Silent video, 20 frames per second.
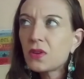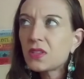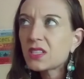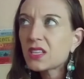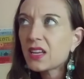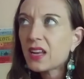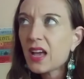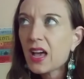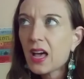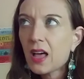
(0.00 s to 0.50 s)
going
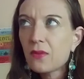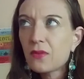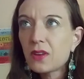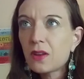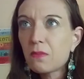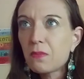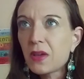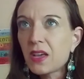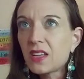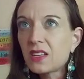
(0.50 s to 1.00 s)
to have an
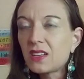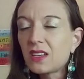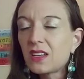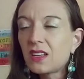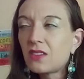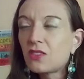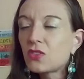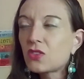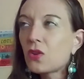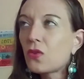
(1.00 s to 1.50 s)
opinion, and
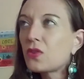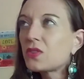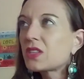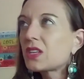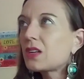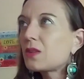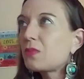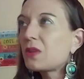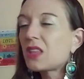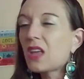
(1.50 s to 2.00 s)
there's always going
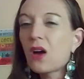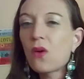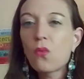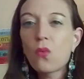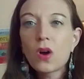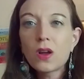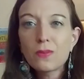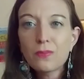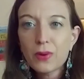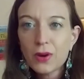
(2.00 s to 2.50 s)
to be that
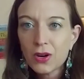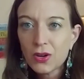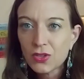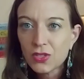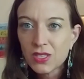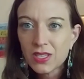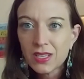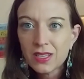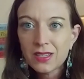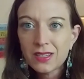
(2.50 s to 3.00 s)
one
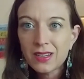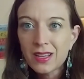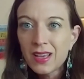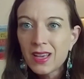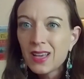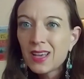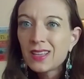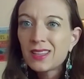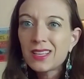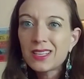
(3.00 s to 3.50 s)
person
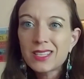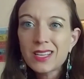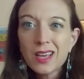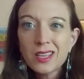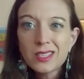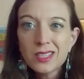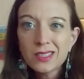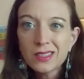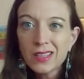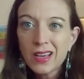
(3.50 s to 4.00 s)
that
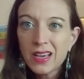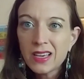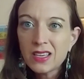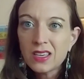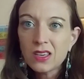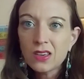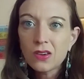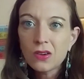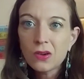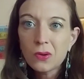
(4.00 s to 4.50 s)
doesn't like
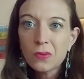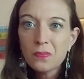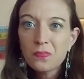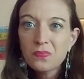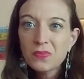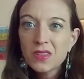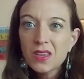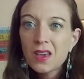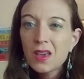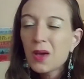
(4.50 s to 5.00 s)
you.
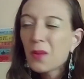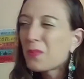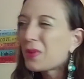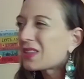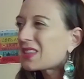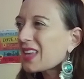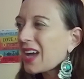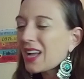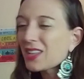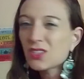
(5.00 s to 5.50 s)
But
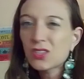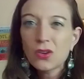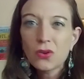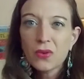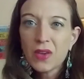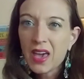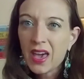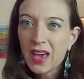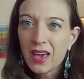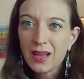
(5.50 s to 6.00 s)
that's
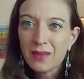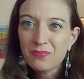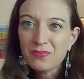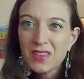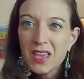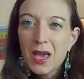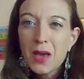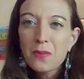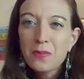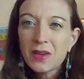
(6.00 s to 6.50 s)
okay,
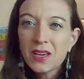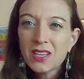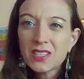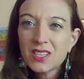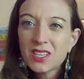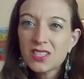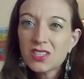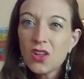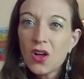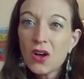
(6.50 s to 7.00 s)
because
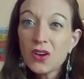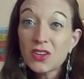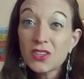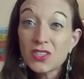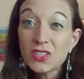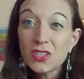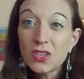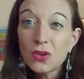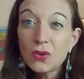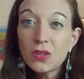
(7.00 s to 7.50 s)
as long
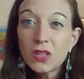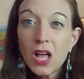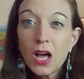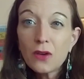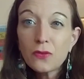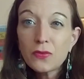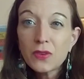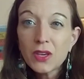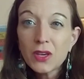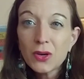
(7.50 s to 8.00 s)
as you
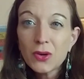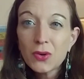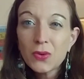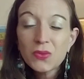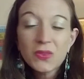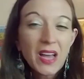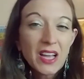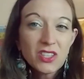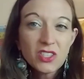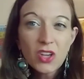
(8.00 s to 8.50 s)
love you,
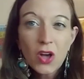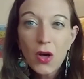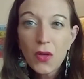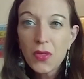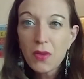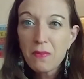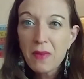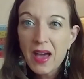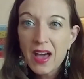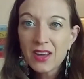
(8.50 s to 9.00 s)
that's all that
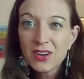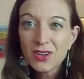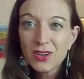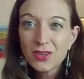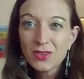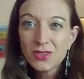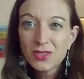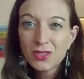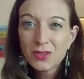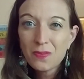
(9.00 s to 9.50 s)

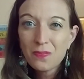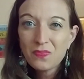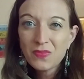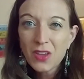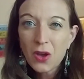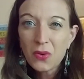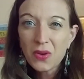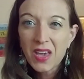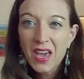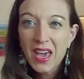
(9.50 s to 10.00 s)
matters.
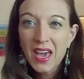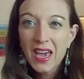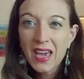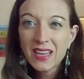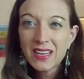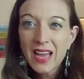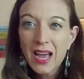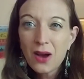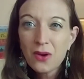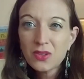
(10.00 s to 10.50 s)
Okay,
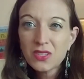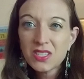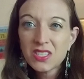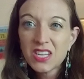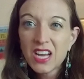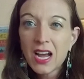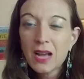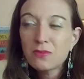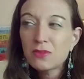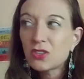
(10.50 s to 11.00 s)
now is the
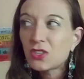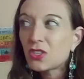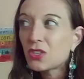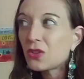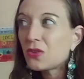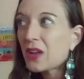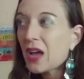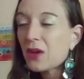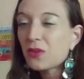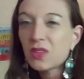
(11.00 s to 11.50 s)
time to
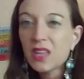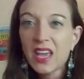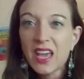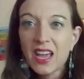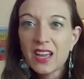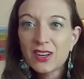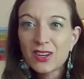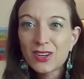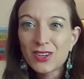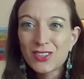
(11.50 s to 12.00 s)
tune out the
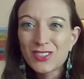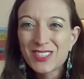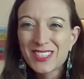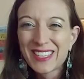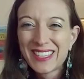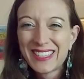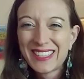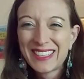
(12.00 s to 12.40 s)
haters